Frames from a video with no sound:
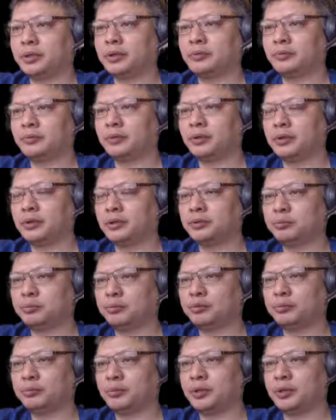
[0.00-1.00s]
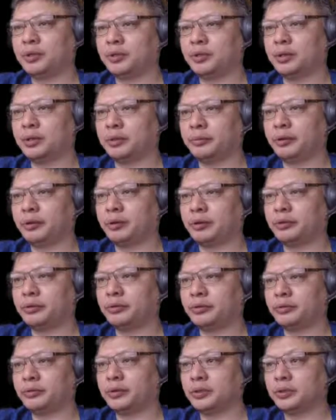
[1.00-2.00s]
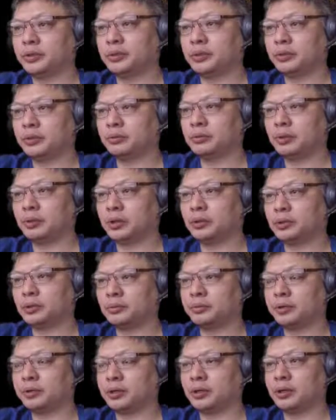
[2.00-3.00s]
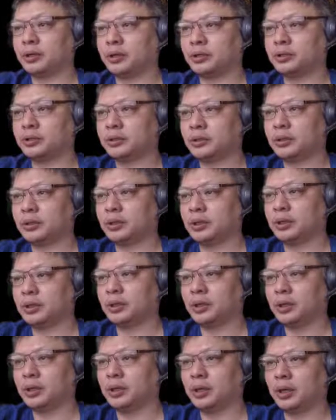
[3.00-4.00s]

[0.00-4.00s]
The reason for this move being a little bit controversial was because